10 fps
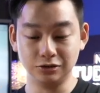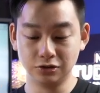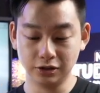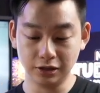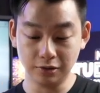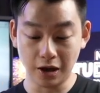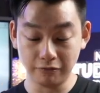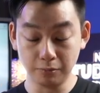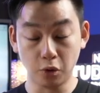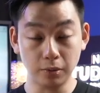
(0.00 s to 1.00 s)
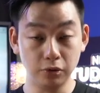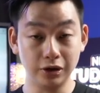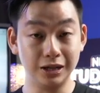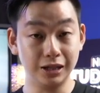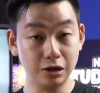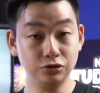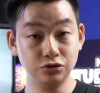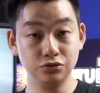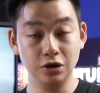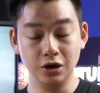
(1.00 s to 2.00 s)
So I think having point block allows you